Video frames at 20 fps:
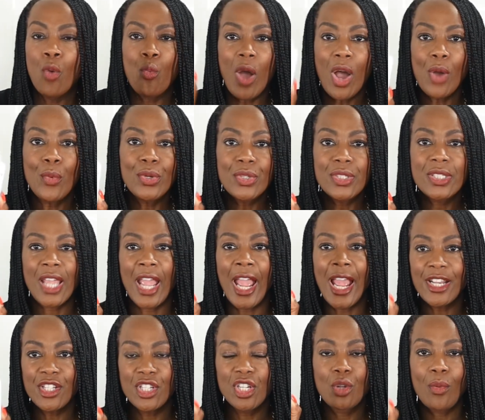What I will say, I
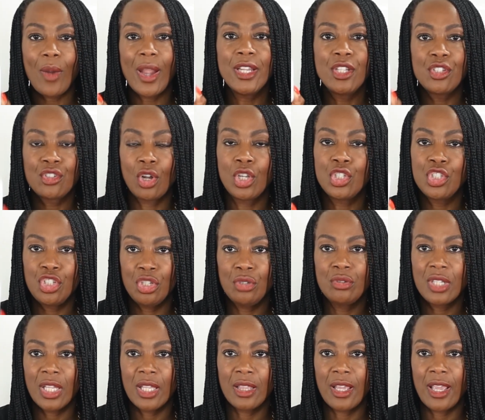actually quite enjoyed
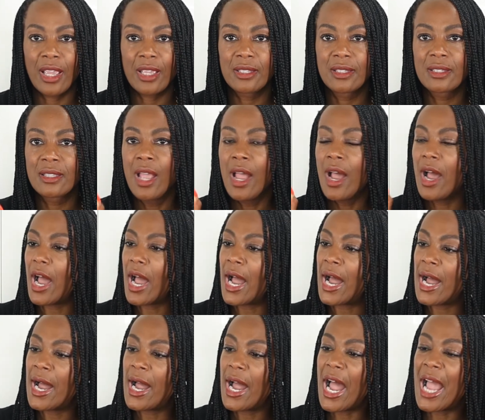using this.
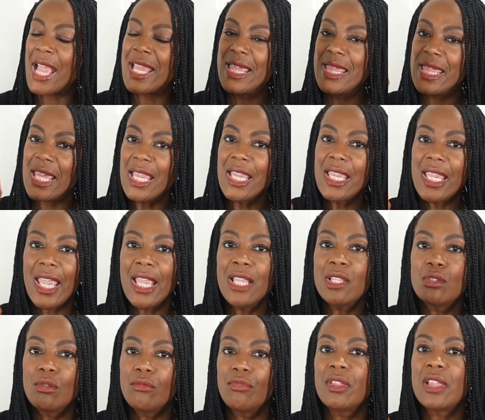I think it is
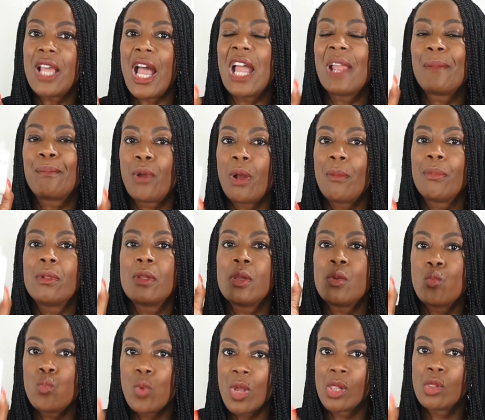something that I probably
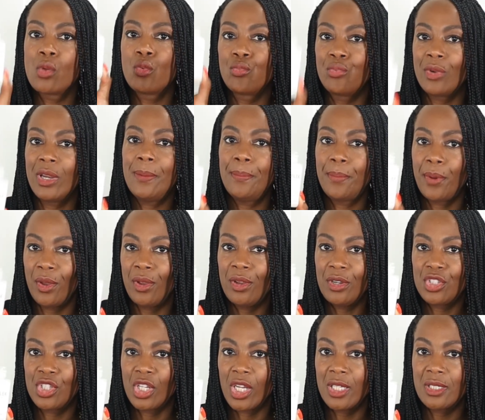will
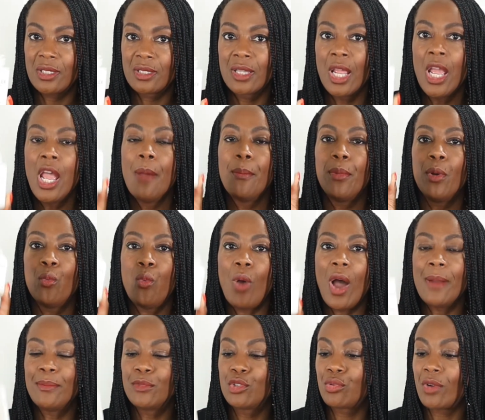repurchase. But what
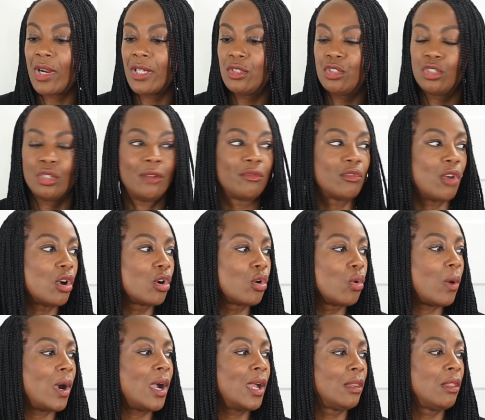I'm trying to do, I've got
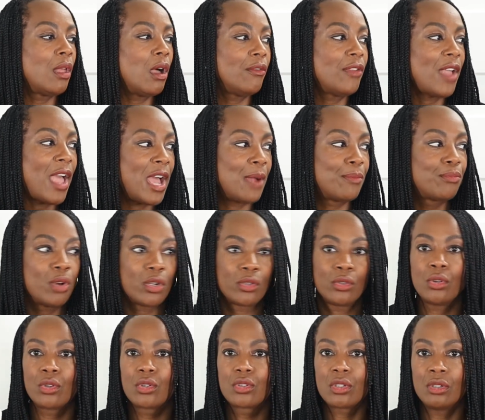quite a lot of hair
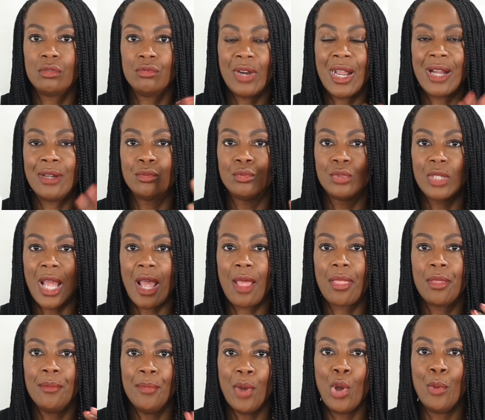products around
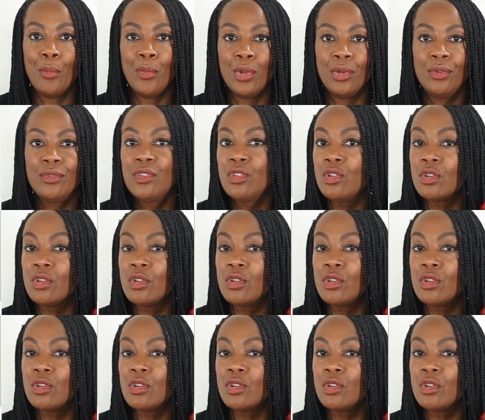at the moment.